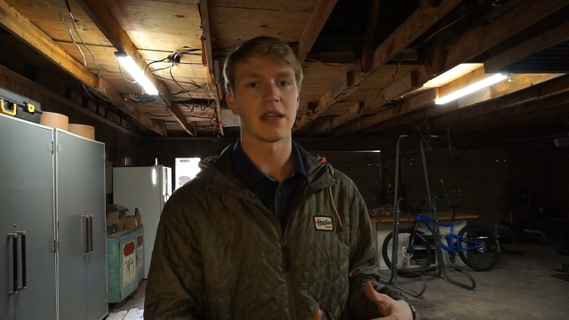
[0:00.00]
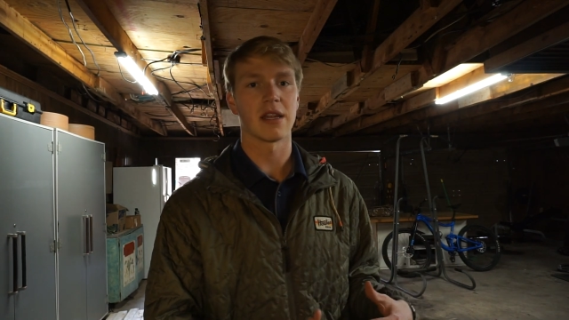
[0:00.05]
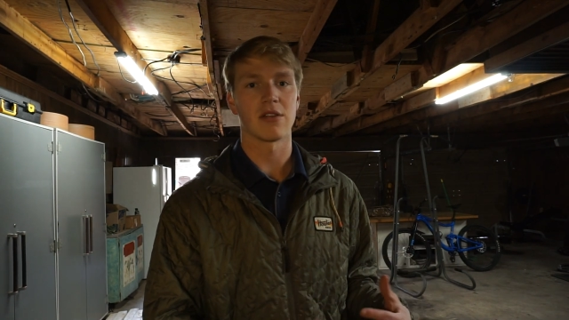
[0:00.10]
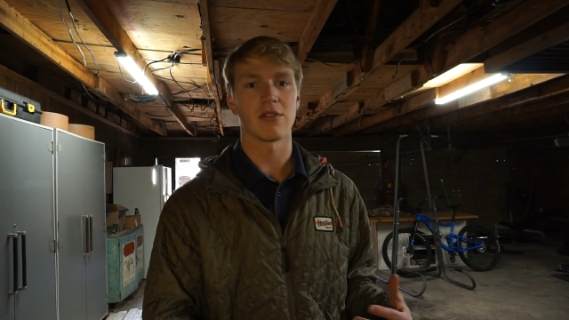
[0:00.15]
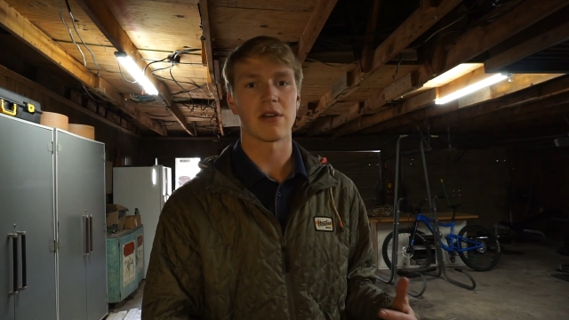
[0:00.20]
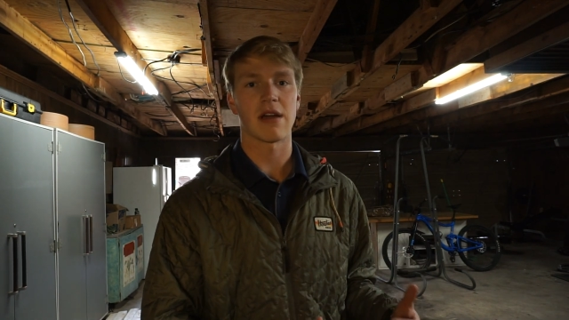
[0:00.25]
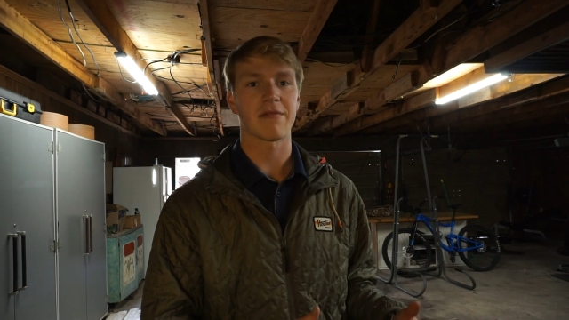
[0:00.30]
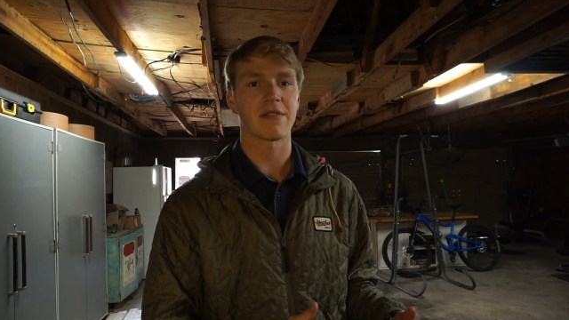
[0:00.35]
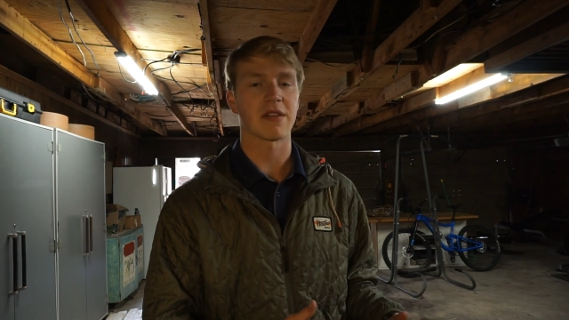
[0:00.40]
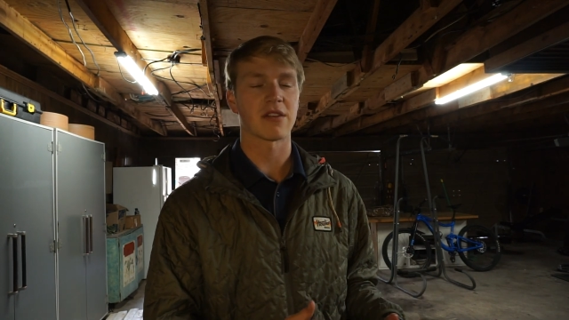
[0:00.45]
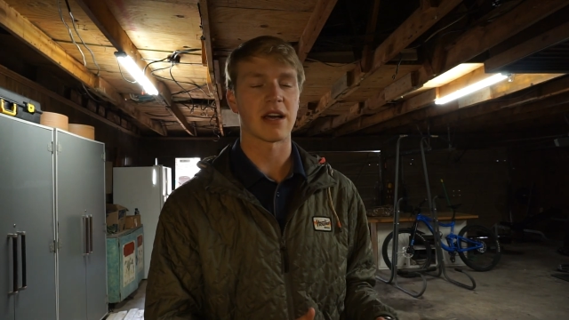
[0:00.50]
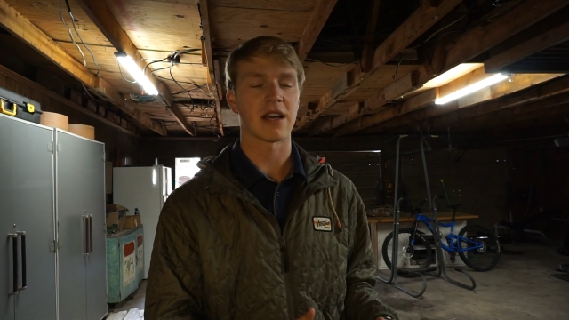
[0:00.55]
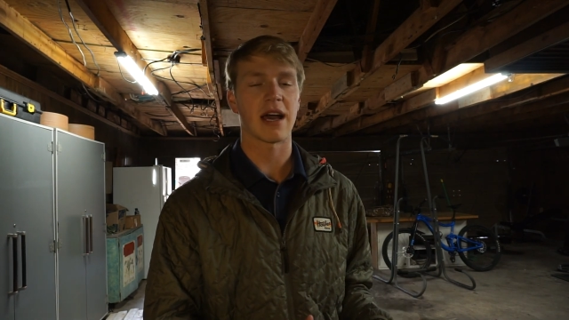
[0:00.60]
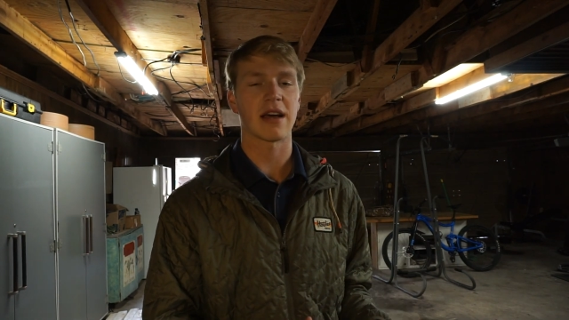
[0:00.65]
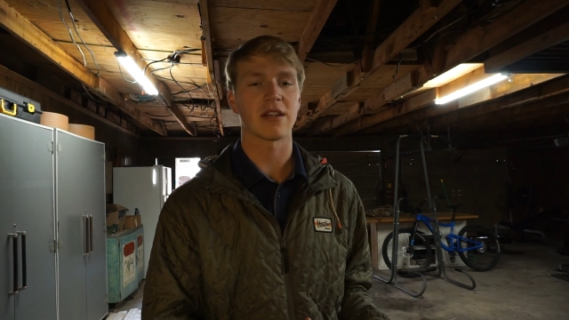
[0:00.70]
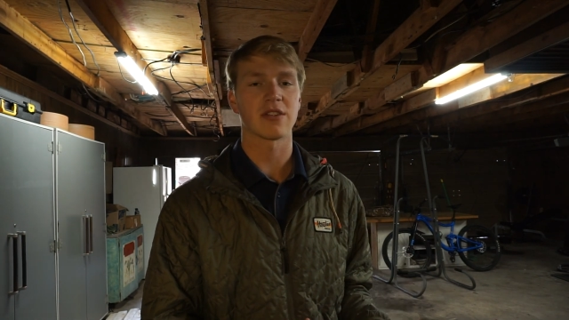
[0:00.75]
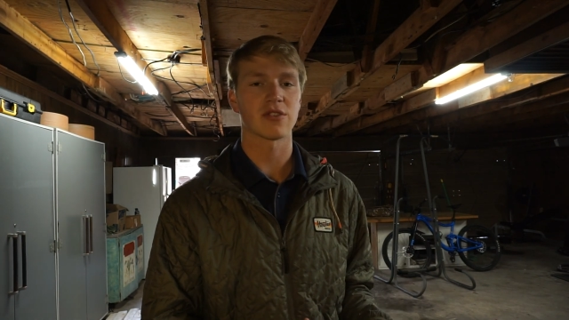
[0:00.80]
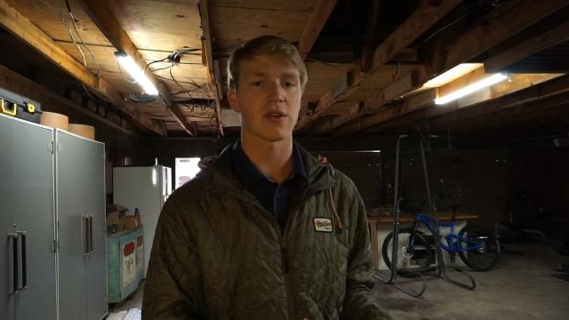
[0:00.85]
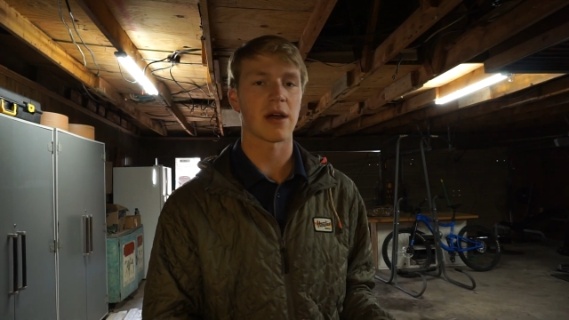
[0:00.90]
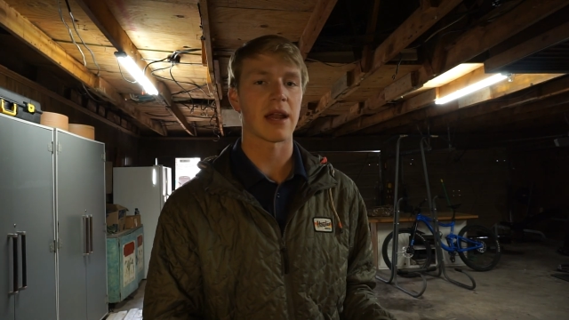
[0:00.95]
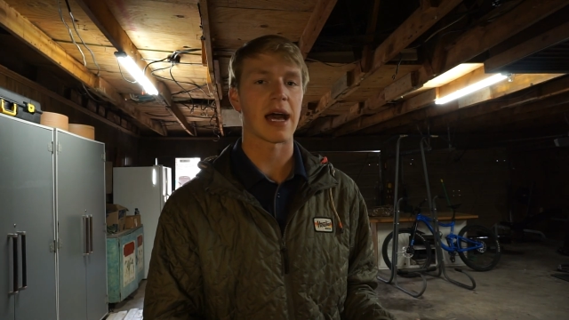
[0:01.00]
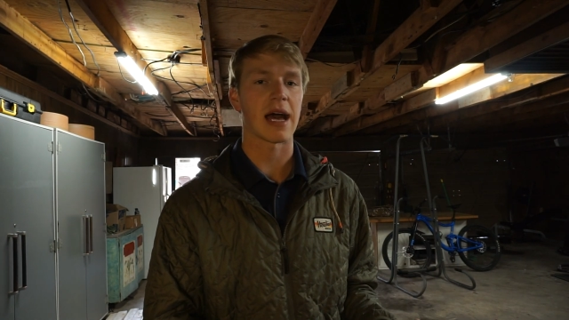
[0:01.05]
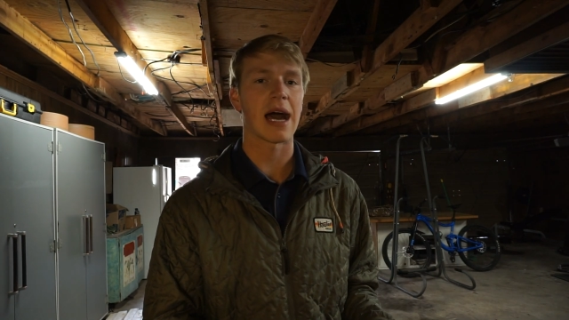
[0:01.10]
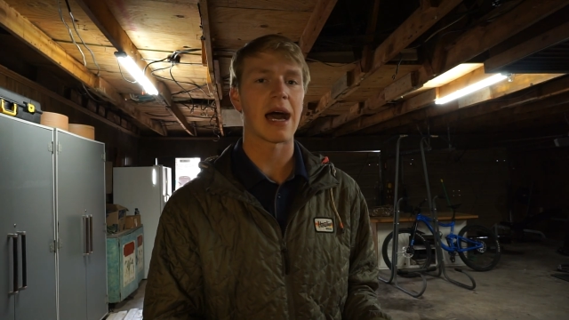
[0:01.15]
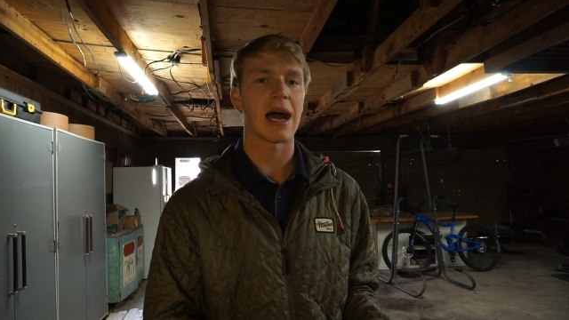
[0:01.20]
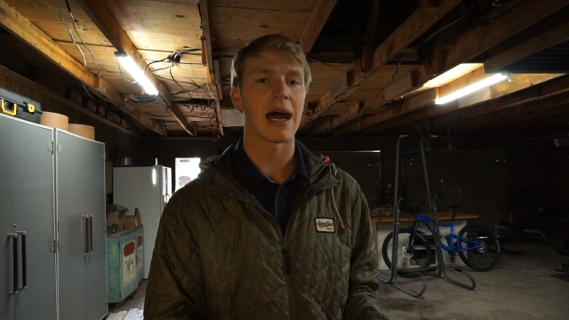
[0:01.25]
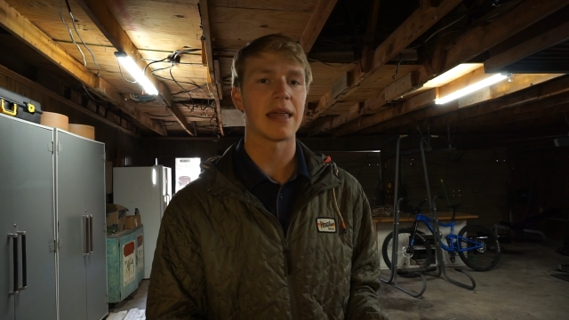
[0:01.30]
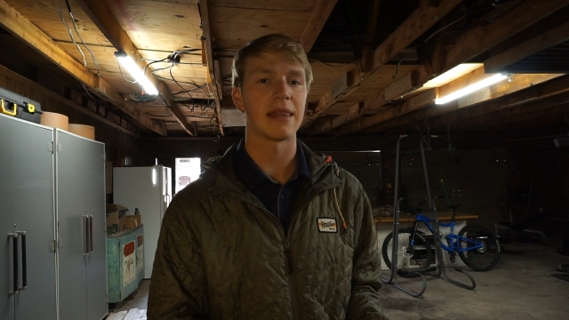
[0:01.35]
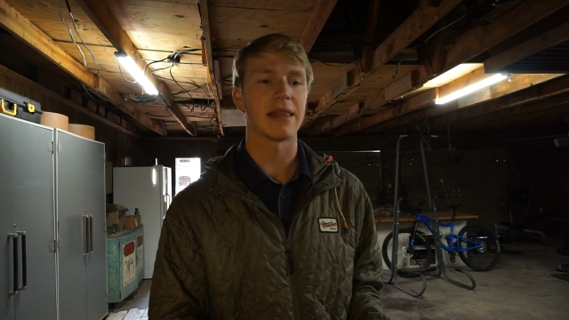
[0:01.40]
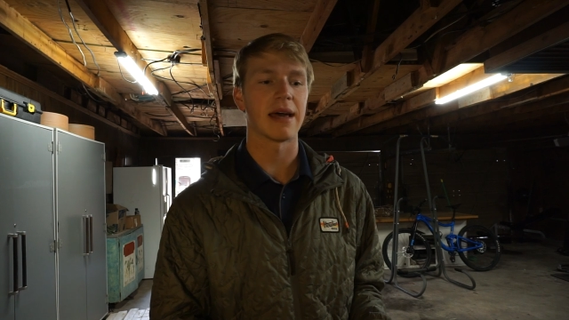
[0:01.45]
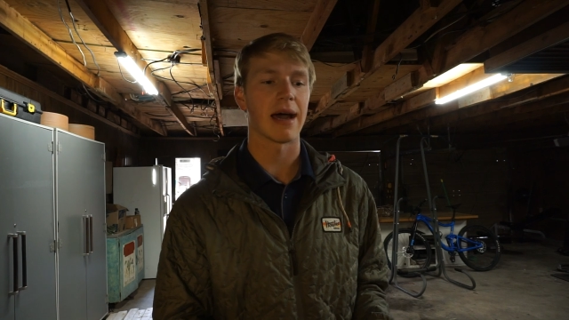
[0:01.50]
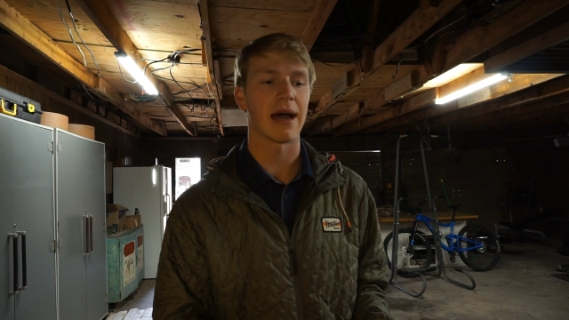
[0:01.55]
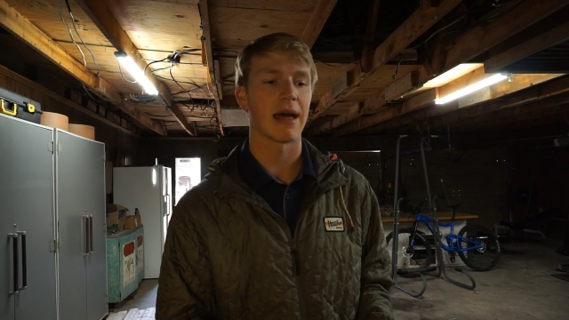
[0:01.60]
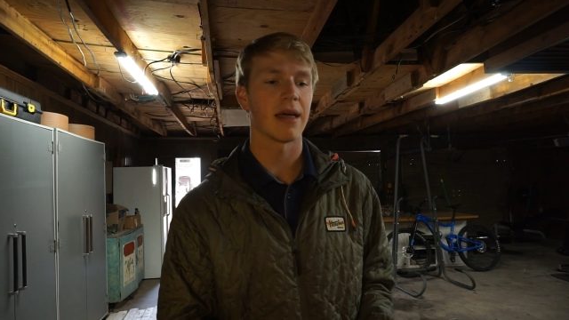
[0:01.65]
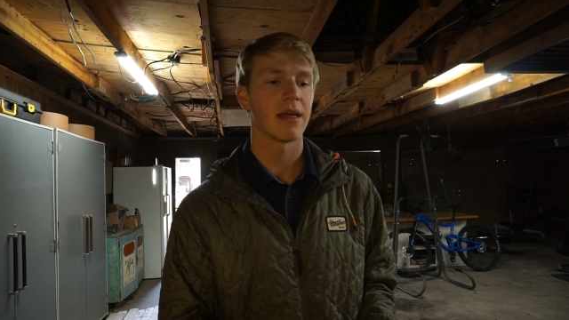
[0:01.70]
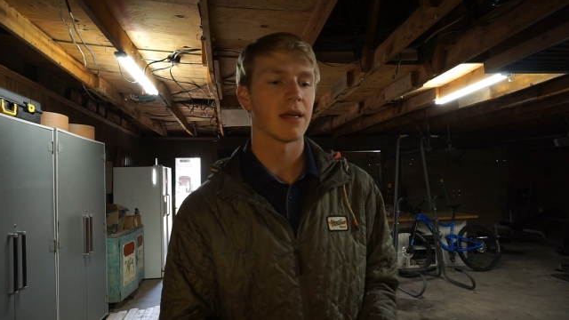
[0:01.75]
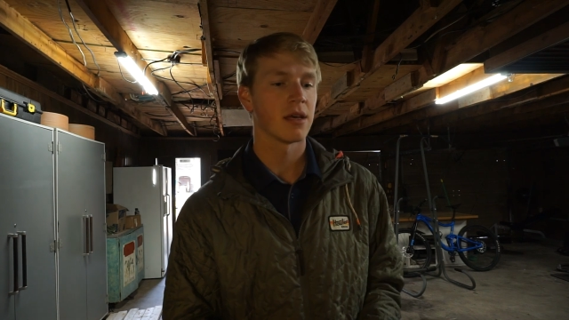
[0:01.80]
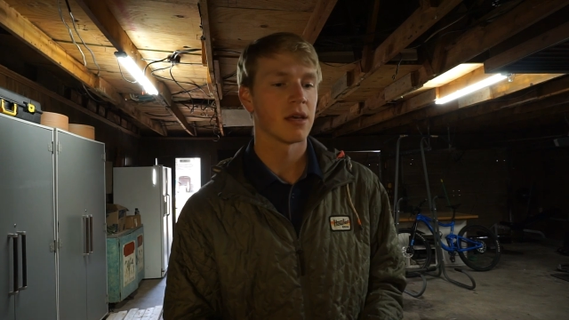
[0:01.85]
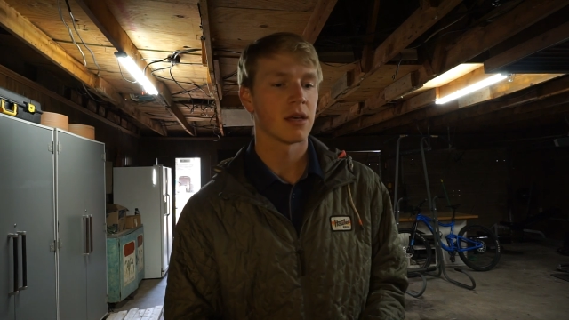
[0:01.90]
and you have to try to hide that.